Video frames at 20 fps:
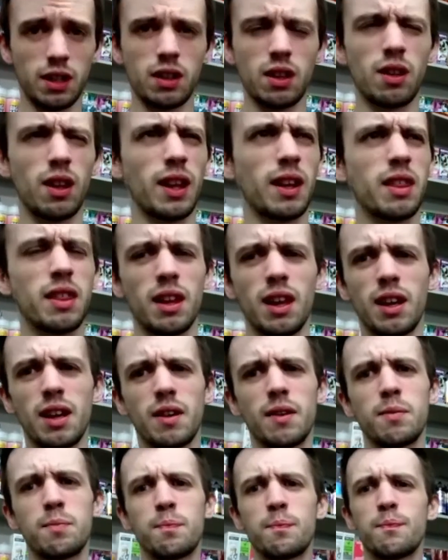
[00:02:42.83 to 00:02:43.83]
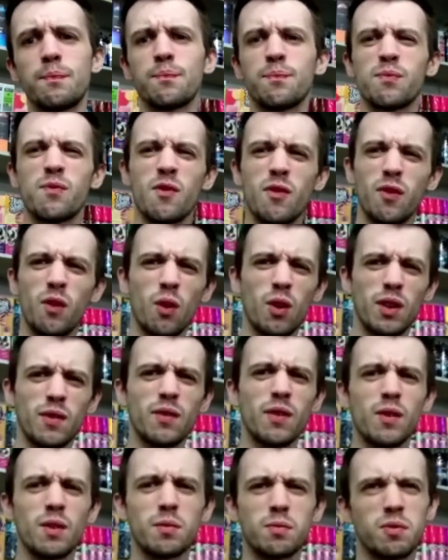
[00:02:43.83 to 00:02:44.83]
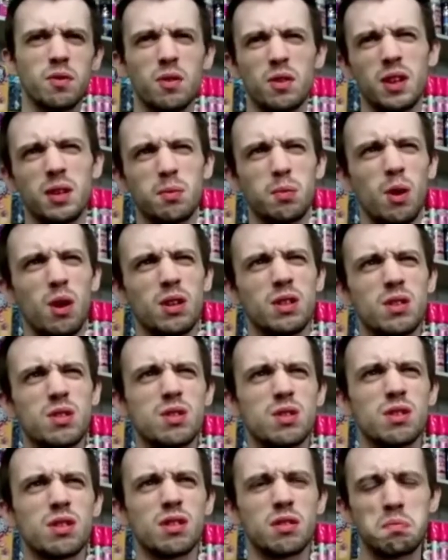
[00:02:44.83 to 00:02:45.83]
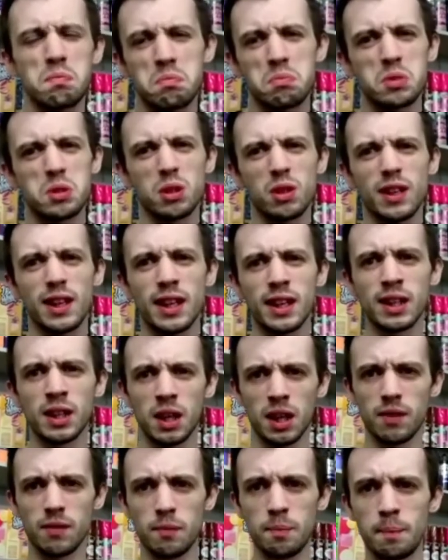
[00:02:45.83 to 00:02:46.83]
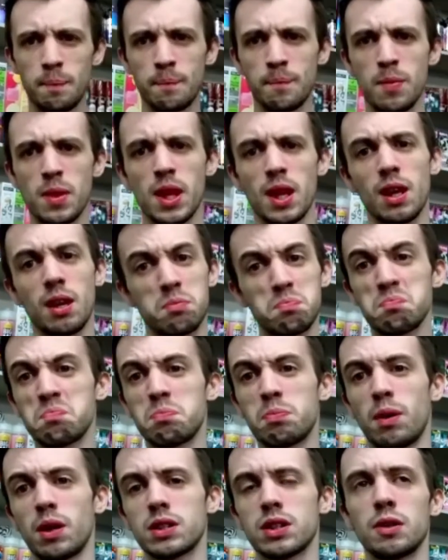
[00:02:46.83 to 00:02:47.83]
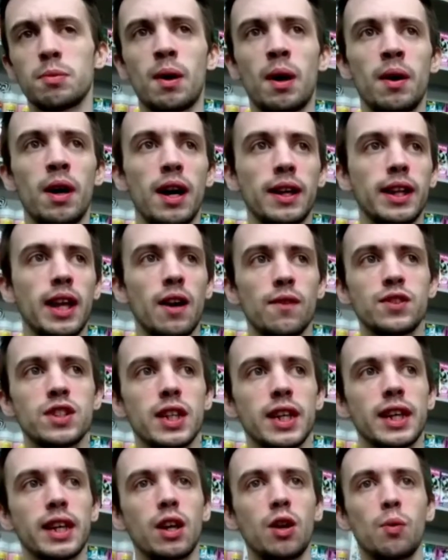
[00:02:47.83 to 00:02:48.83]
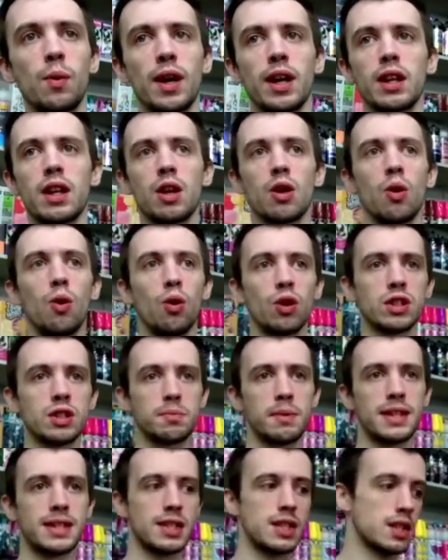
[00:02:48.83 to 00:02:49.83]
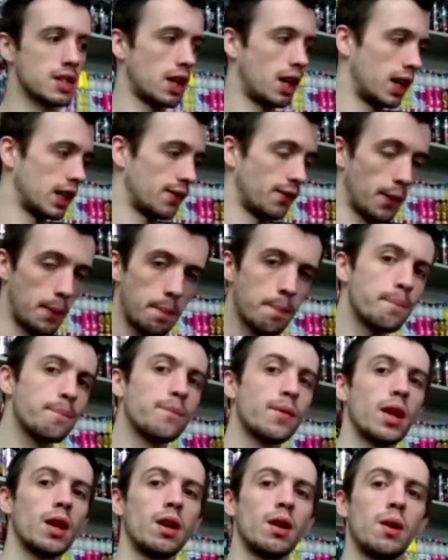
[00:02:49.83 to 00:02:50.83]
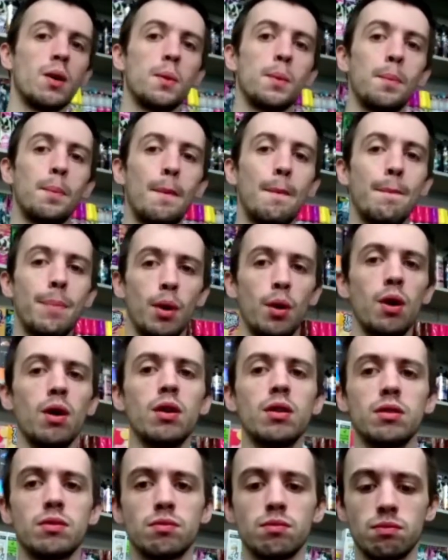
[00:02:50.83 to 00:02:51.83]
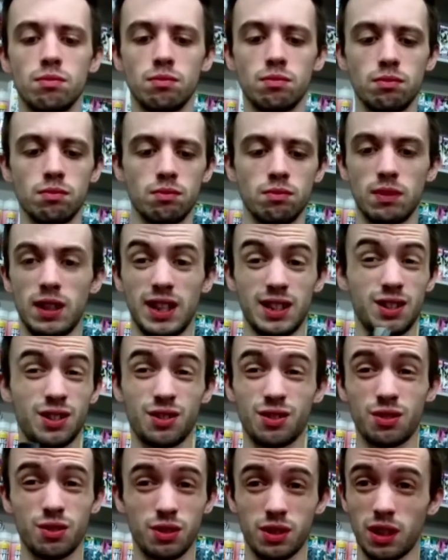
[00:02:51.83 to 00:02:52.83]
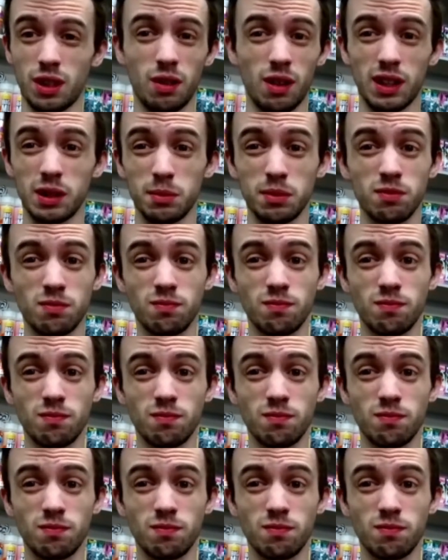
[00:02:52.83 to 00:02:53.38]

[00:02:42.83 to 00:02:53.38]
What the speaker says: like 30, 40 watts is all you need out of them. But sort of power. They have taken away the automated side of it, but it's just incredible.